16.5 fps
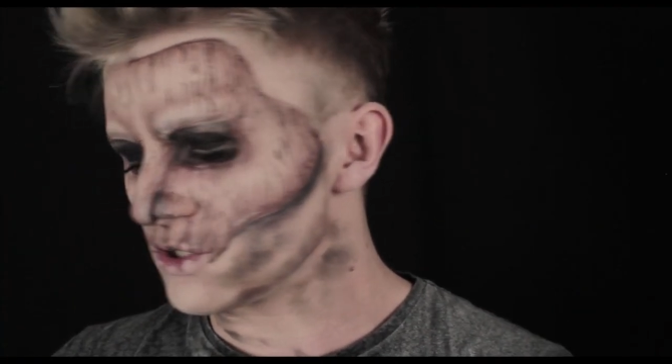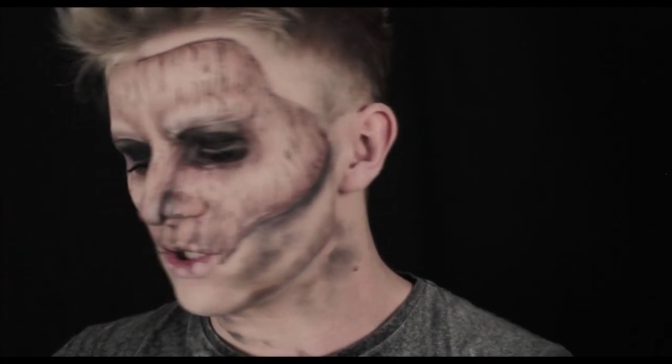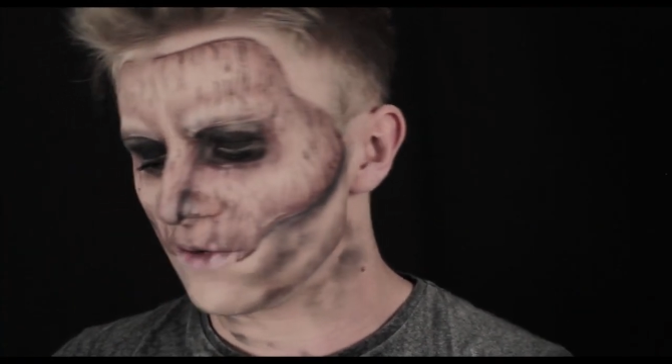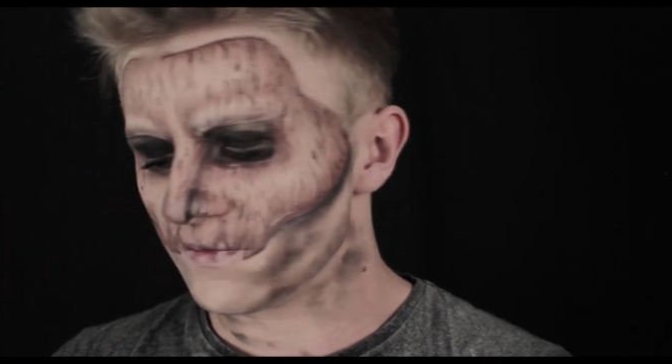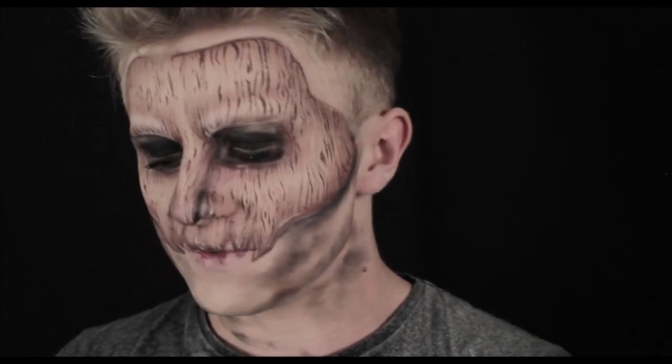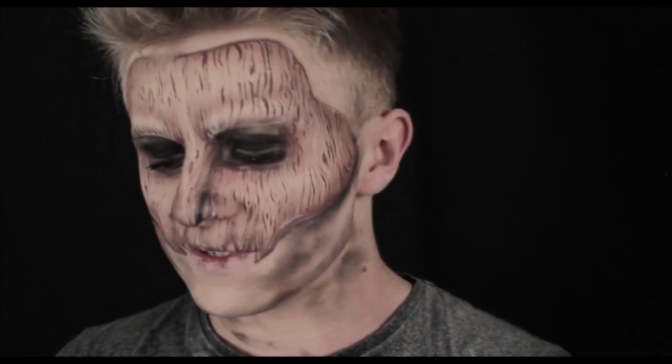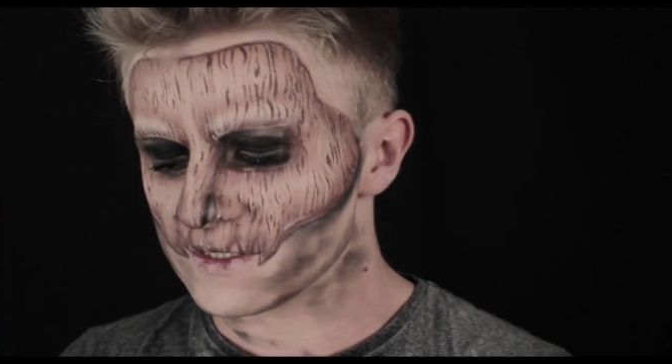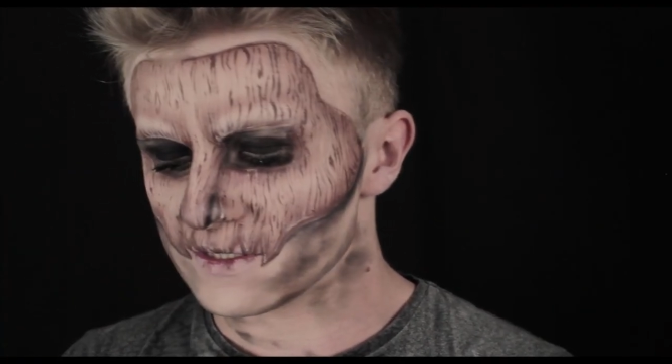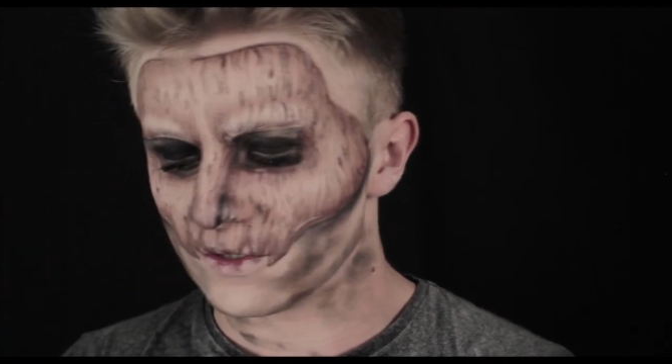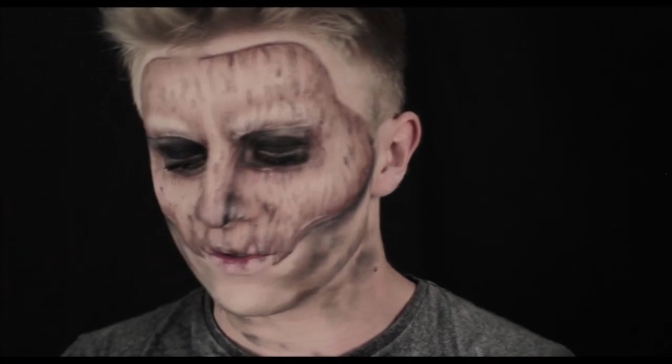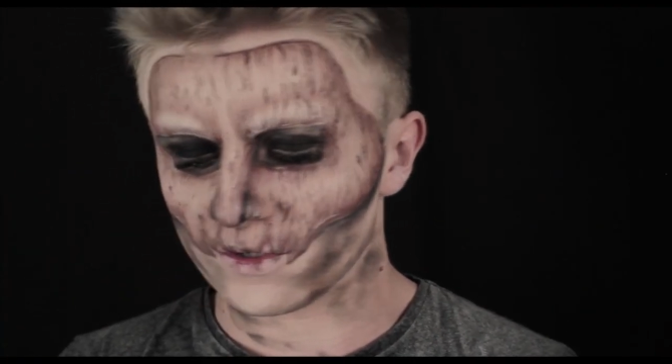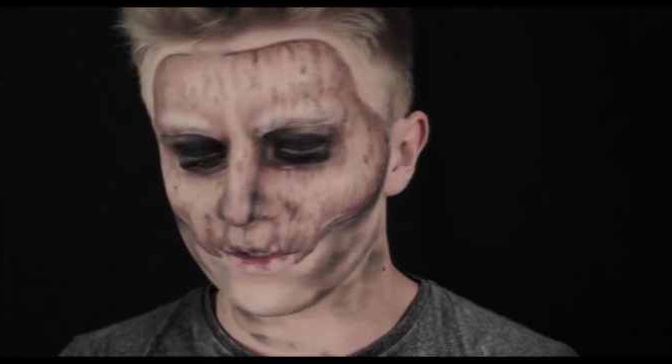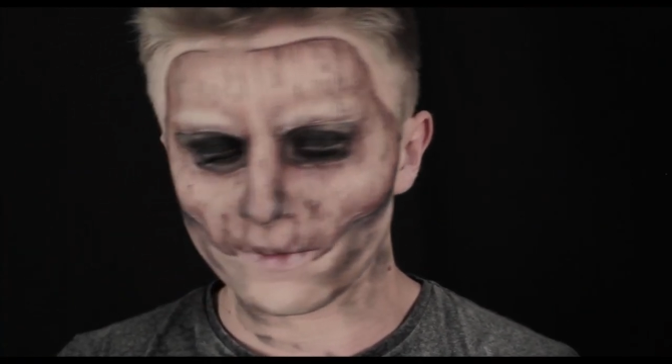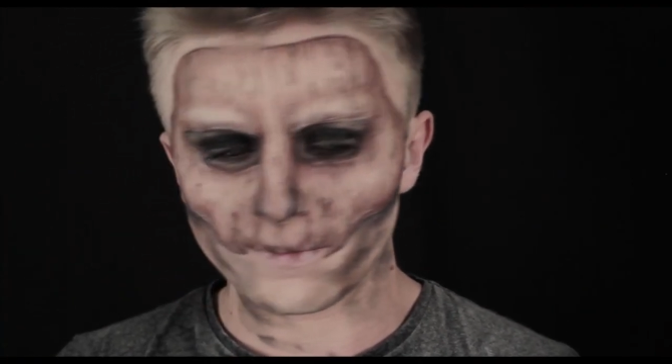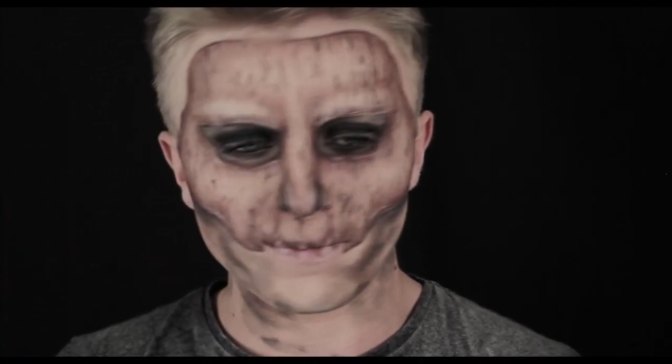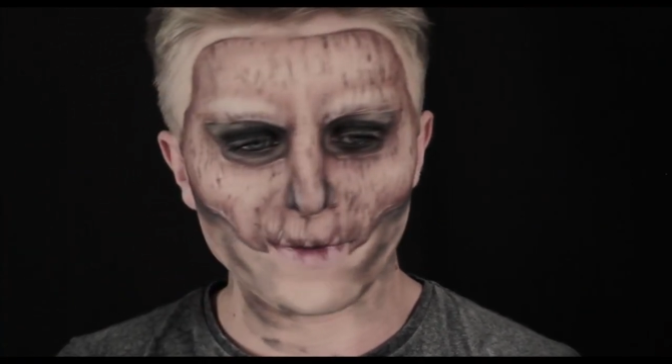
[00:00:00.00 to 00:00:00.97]
off this
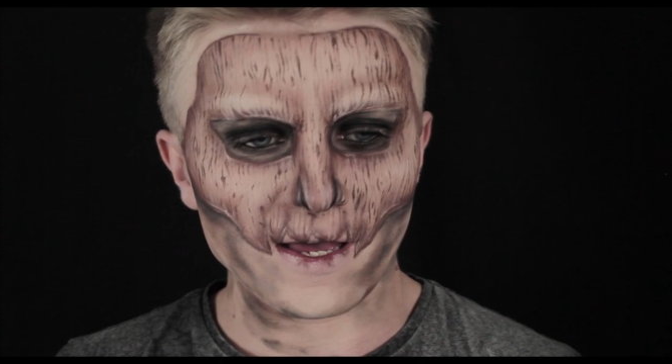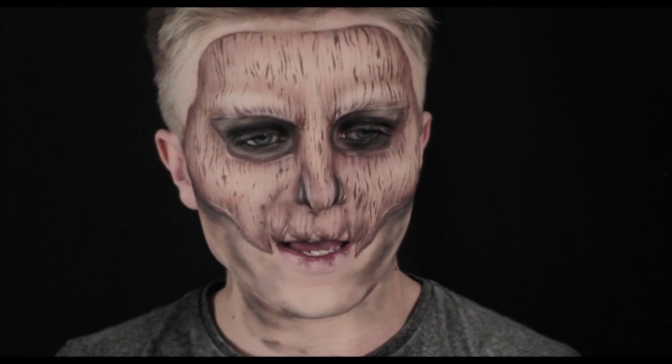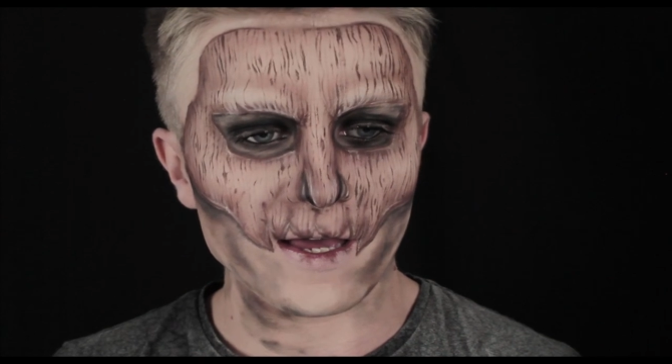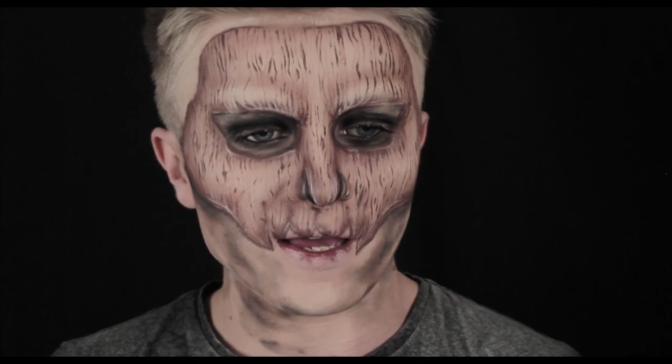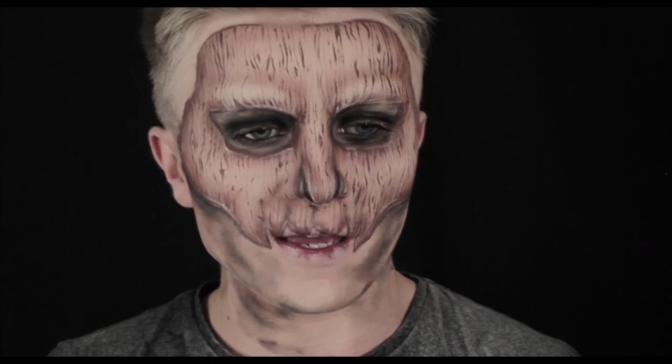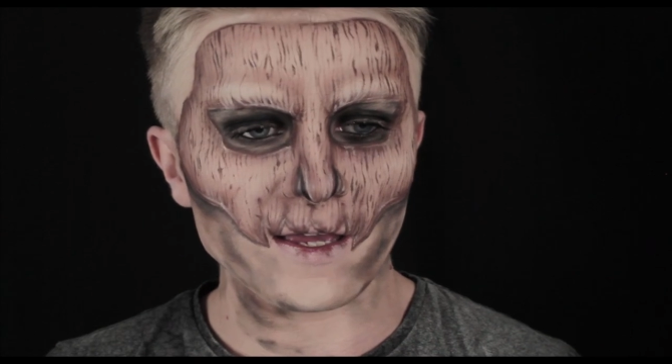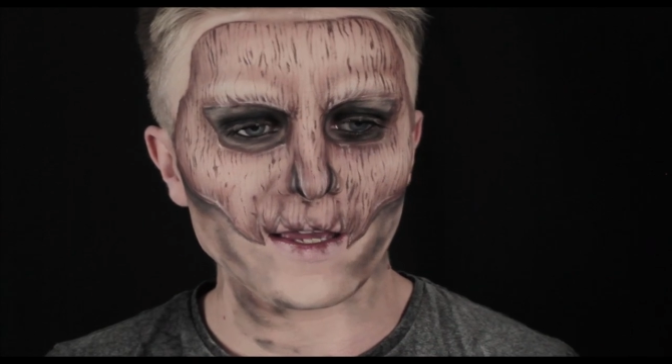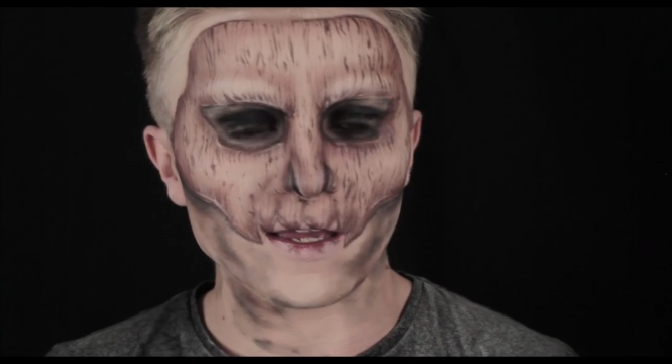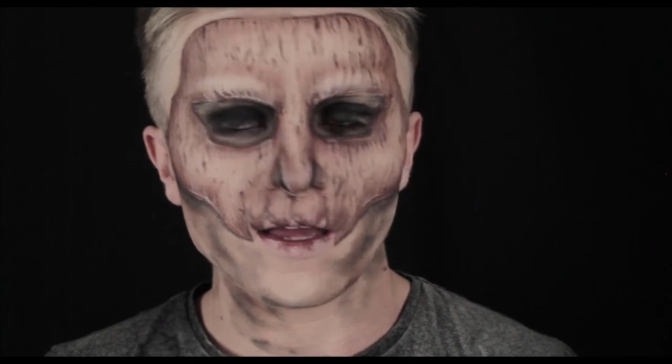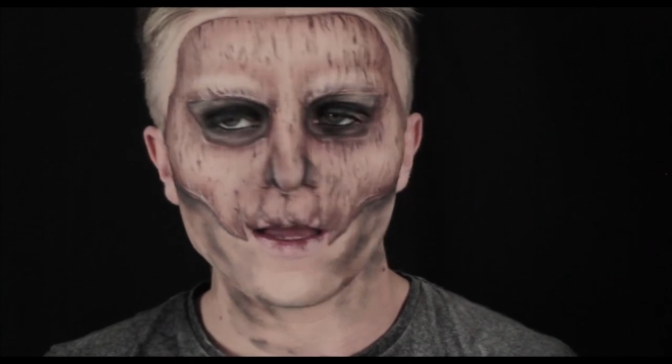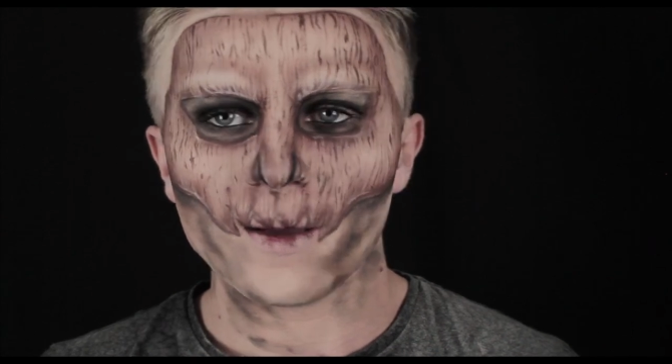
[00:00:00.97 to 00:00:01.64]
look by